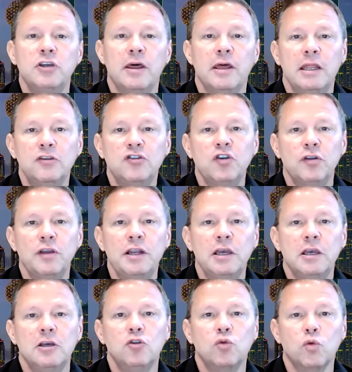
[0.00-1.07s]
so that
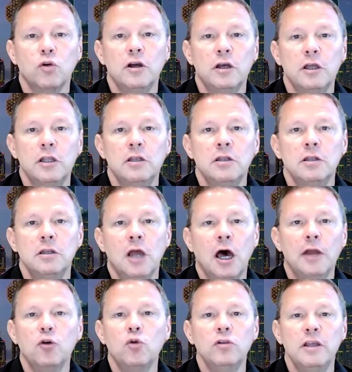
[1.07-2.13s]
it can run
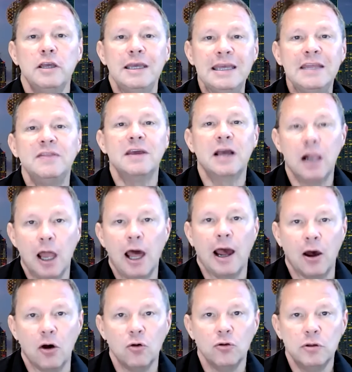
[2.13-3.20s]
not only in the
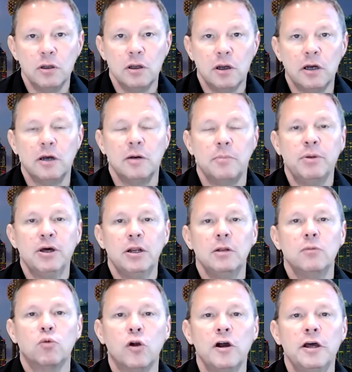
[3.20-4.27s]
cloud, but
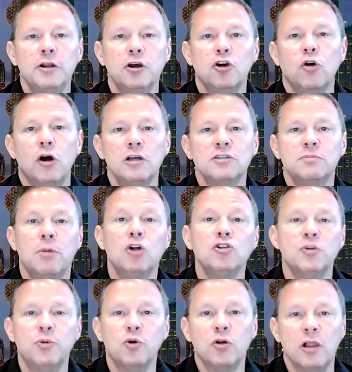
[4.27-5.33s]
run across
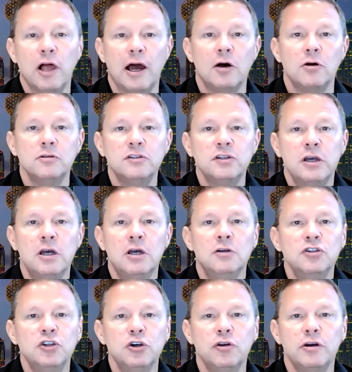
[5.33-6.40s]
multiple clouds.
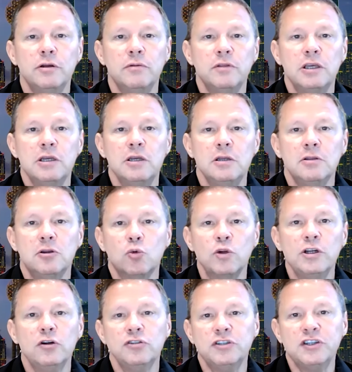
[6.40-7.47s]
So the
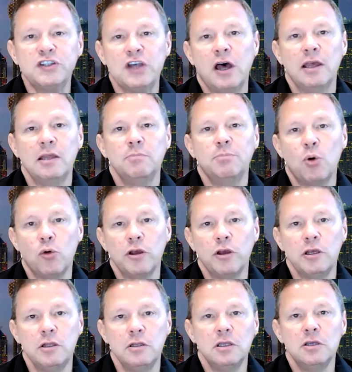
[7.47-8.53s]
real design
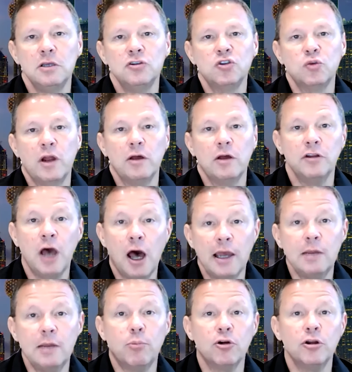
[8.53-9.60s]
point is around
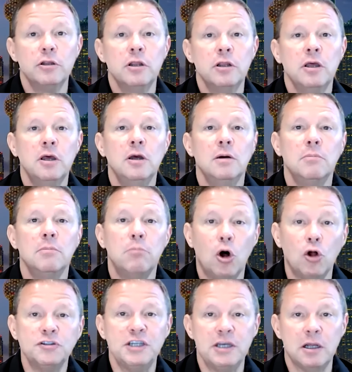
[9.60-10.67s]
hybrid
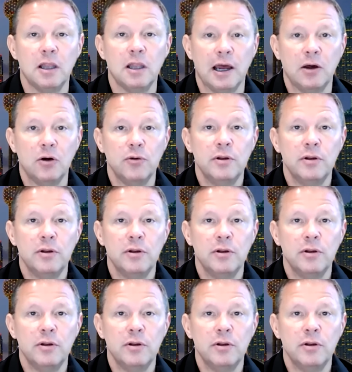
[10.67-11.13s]
multi-cloud.